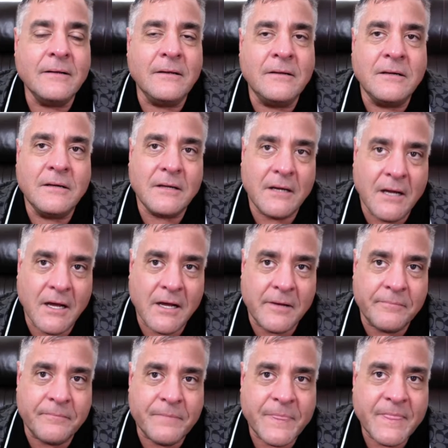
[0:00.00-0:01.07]

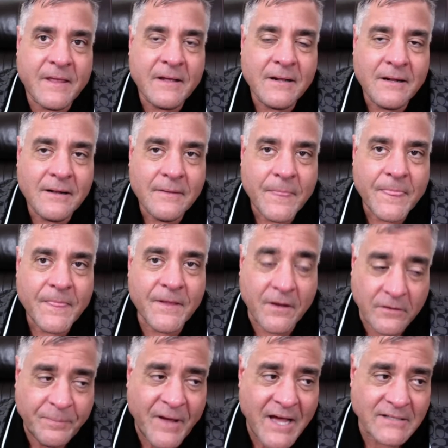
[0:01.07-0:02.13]
um, the
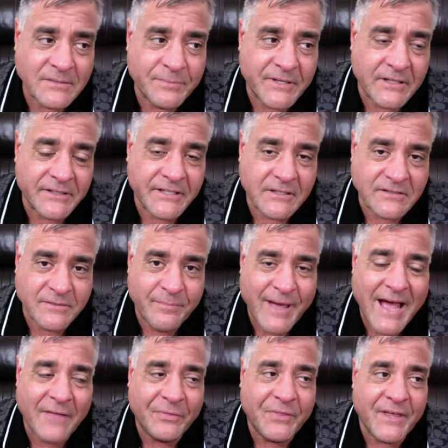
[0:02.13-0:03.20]
other possibility here's a
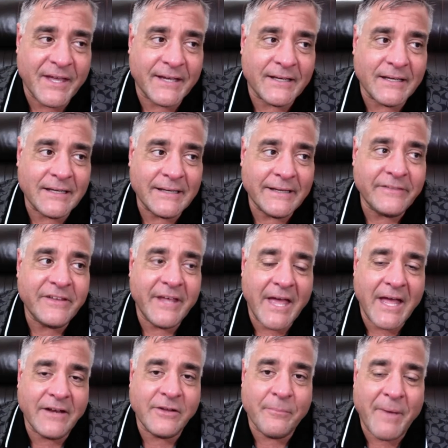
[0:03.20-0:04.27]
bad thing. In the
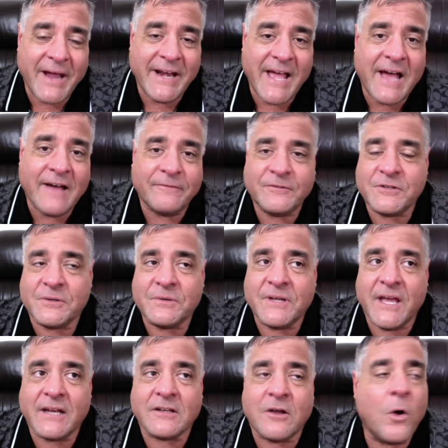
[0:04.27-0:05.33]
end, you might have to
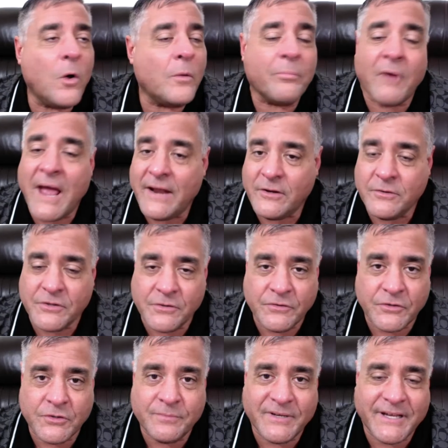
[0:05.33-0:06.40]
get a whole brand new
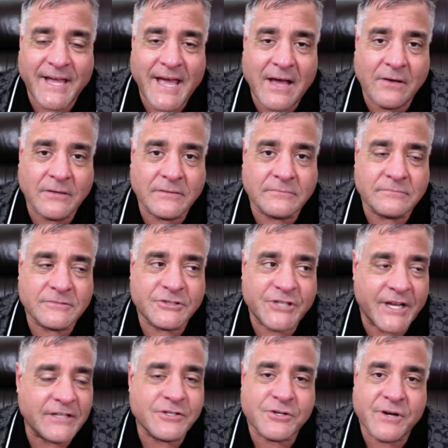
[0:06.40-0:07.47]
YouTube account,
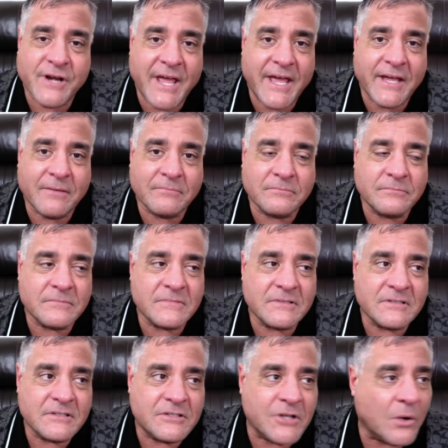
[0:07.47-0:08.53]
change your name,
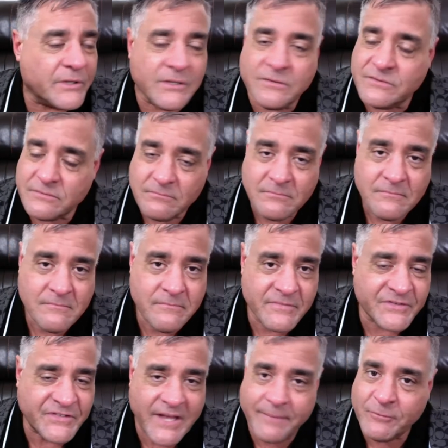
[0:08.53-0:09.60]
don't use
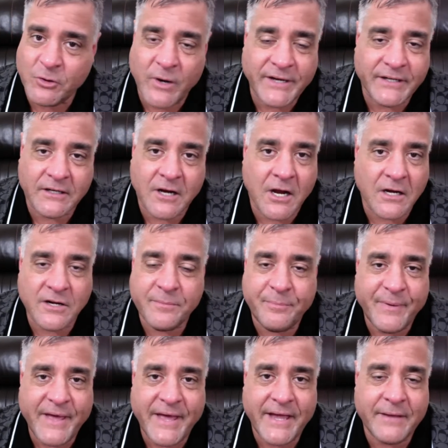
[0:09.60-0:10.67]
the same credit card to
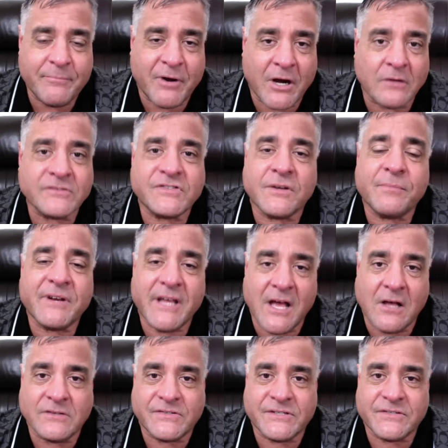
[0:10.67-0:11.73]
pay, borrow somebody
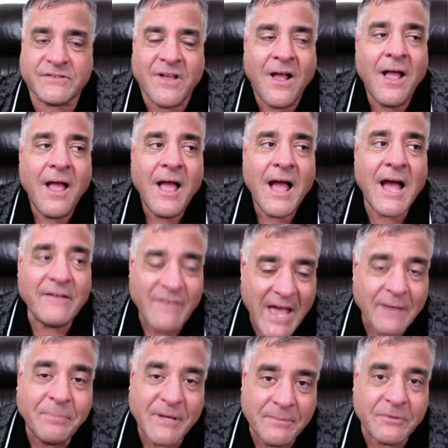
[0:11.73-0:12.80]
else's. I've
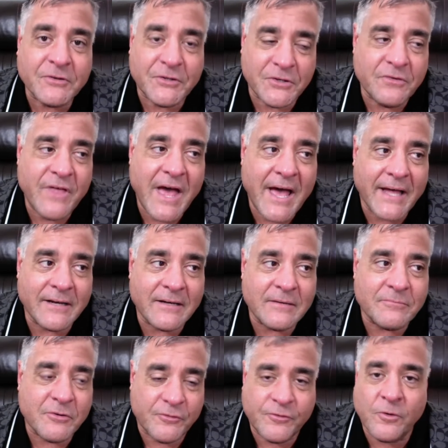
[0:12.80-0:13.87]
had people do that
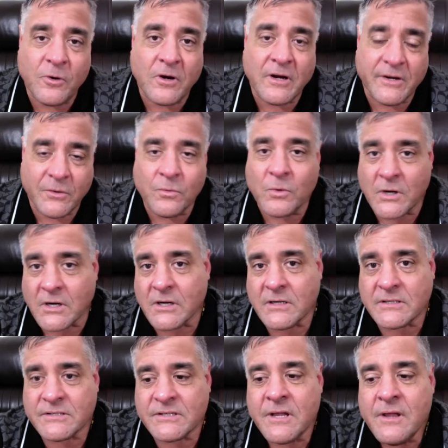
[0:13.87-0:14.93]
before and it
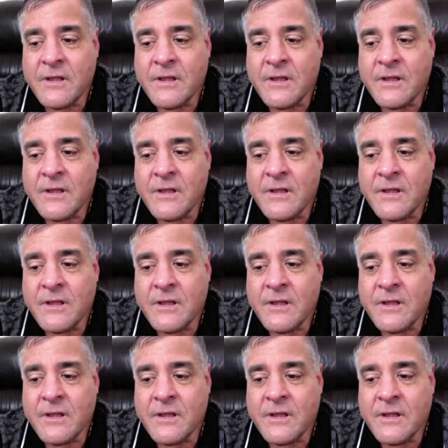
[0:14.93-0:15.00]
works.